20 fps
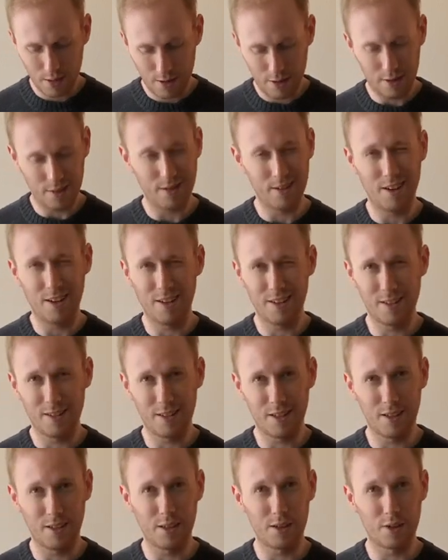It's not
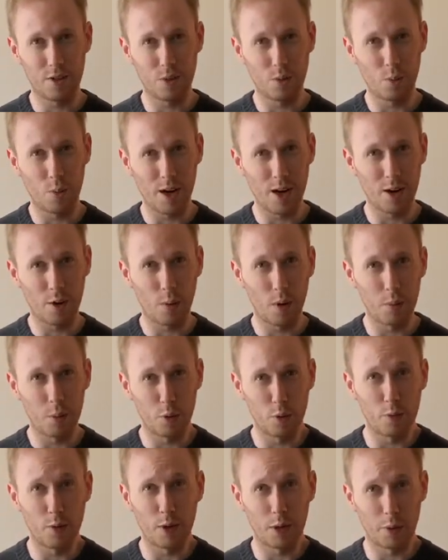intended to wear while
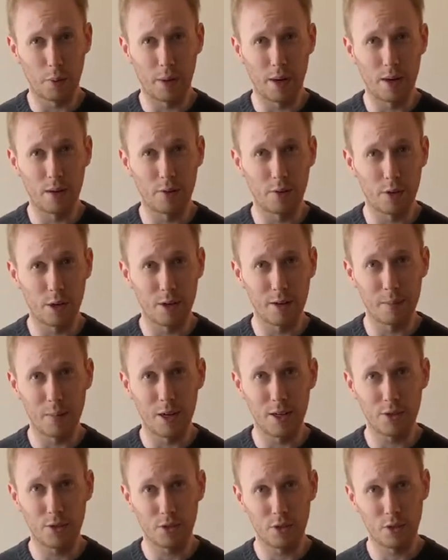moving around very
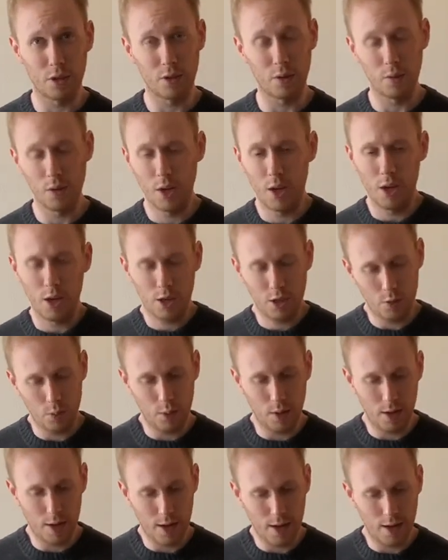much, so you
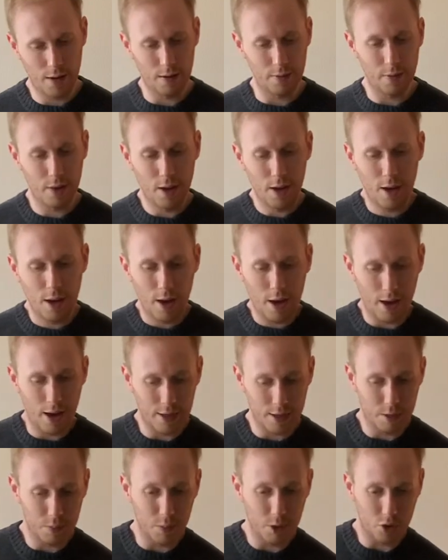wouldn't have
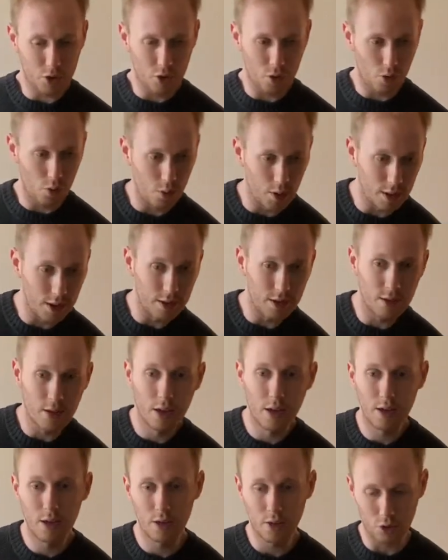as much noise.
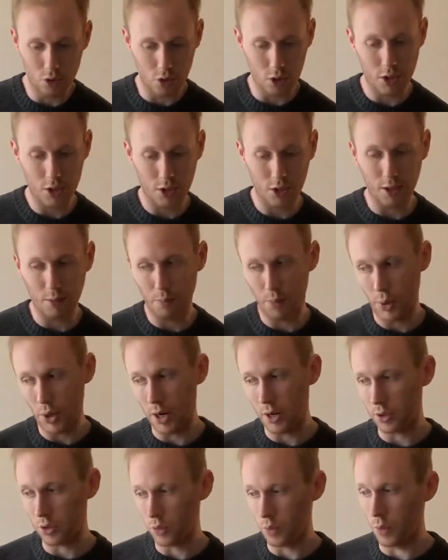Just to
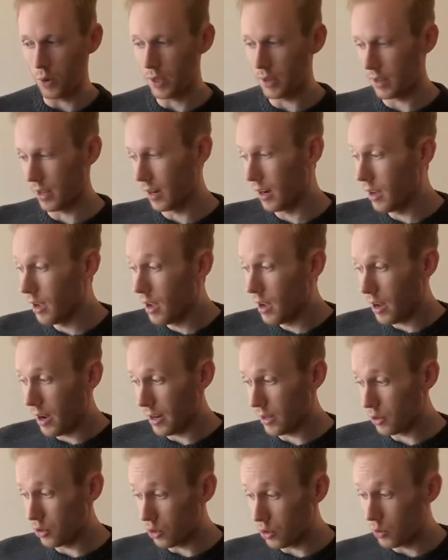compare to one that
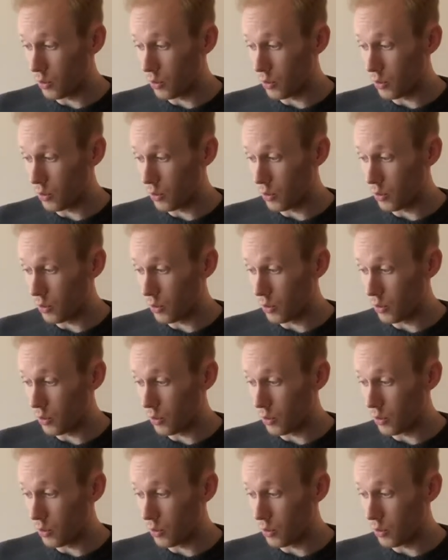I do